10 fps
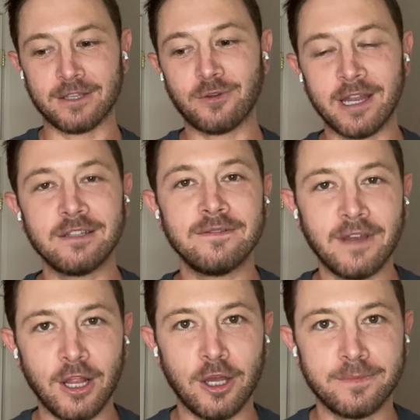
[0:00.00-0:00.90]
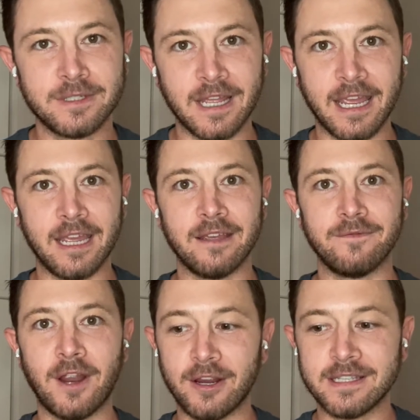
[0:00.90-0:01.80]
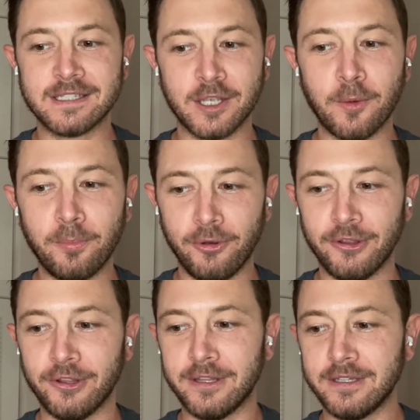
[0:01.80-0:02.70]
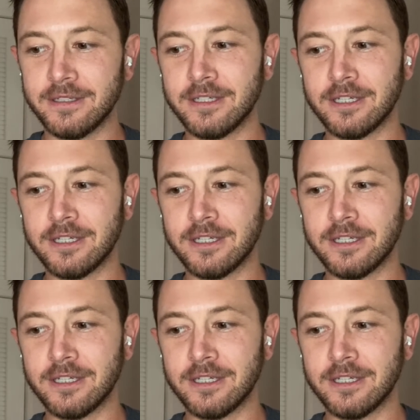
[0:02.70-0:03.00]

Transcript: So I developed a very simple